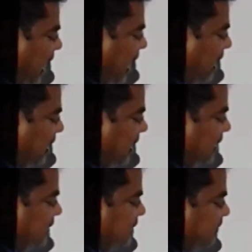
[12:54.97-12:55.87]
And
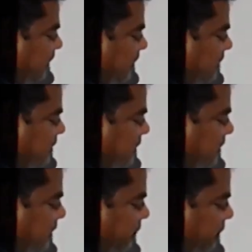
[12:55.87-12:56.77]
then there is a bulbous
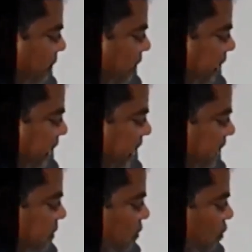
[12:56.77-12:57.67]
structure, we call it
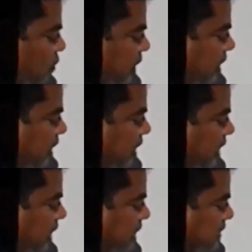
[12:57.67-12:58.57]
as a ovary,
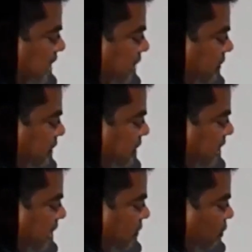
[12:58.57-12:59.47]
inside which
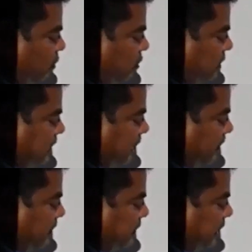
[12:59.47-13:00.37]
that ovules are
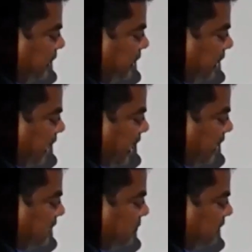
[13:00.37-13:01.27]
present.
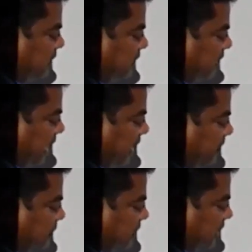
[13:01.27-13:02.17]
And this one is the
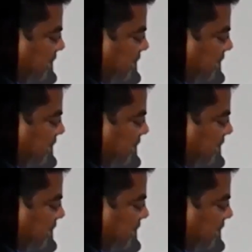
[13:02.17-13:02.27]
thalamus.